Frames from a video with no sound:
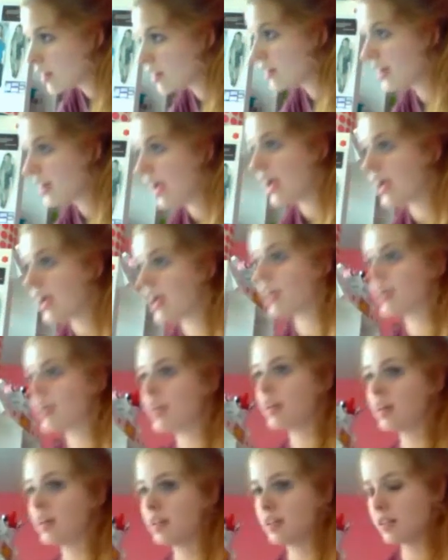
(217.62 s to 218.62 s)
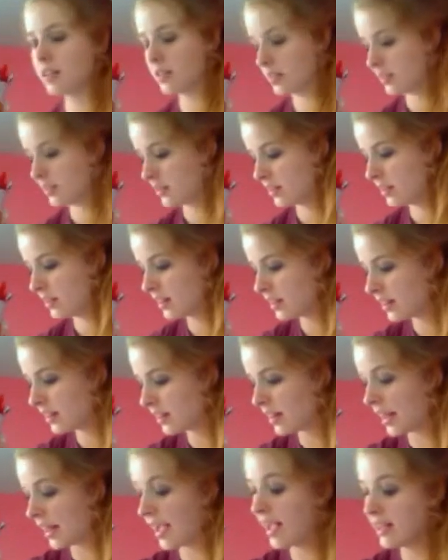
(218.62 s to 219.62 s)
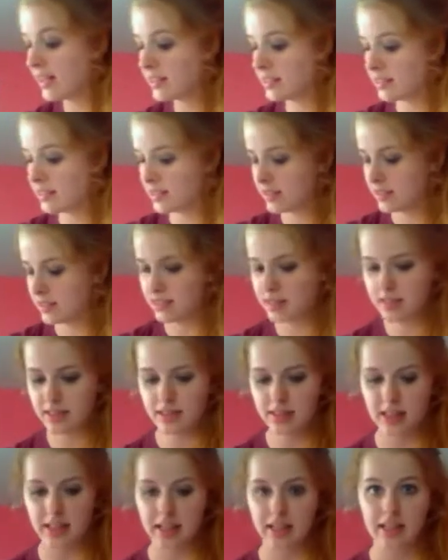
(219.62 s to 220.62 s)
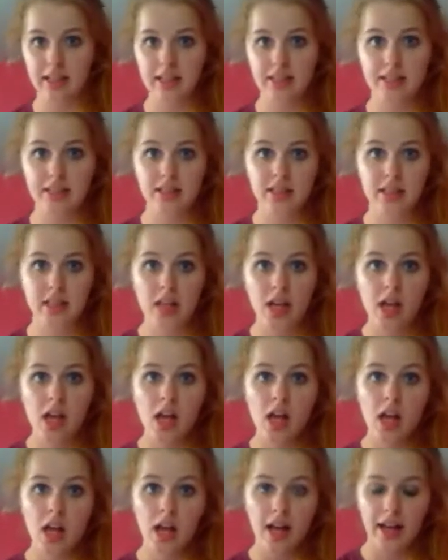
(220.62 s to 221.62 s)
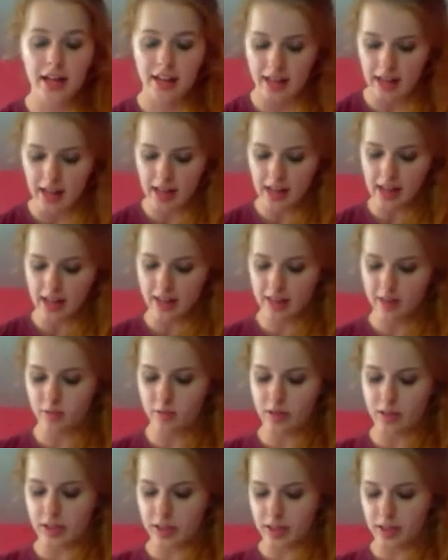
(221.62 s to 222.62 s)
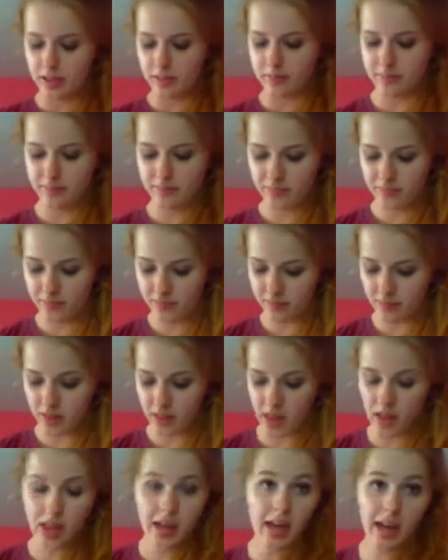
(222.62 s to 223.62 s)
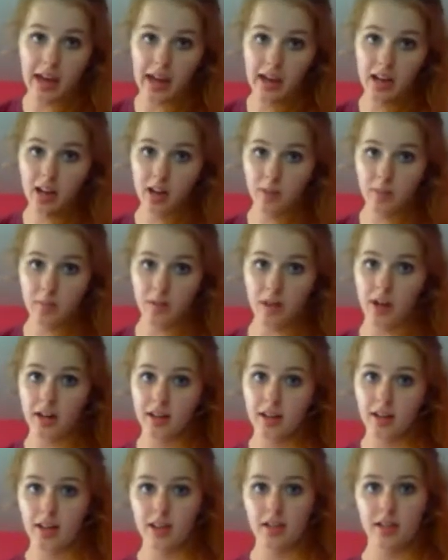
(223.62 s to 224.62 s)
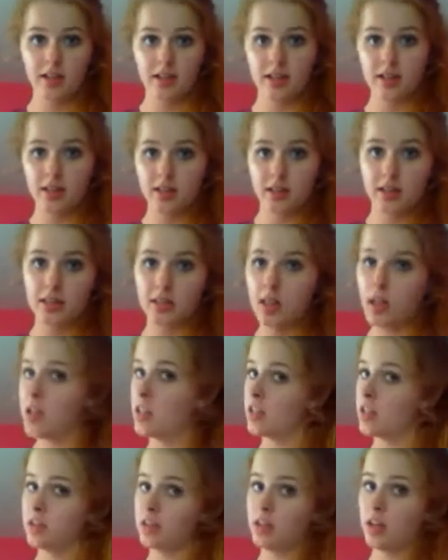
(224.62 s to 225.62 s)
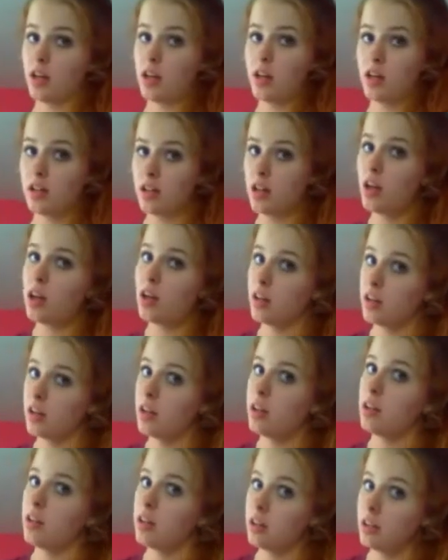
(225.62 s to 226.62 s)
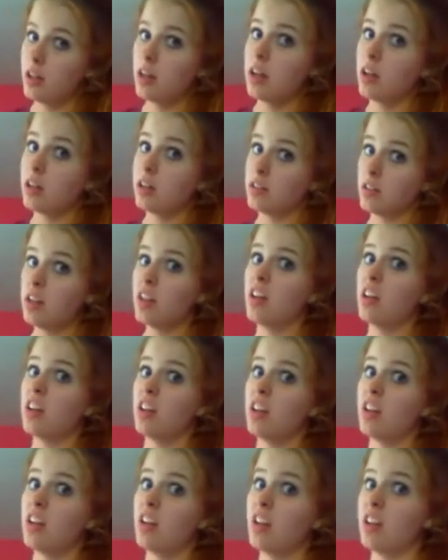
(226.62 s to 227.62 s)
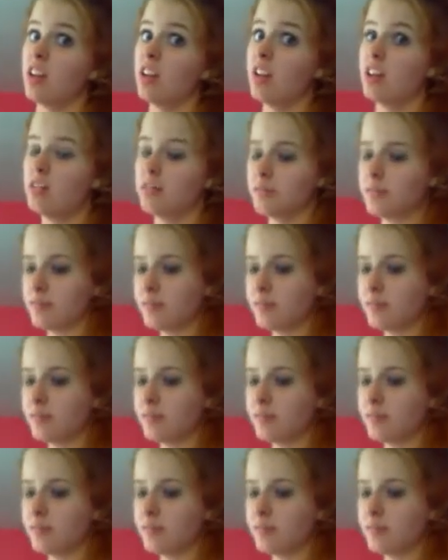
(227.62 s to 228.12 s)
Then, the last thing I got were hair products. Dun, dun, dun, dun, dun.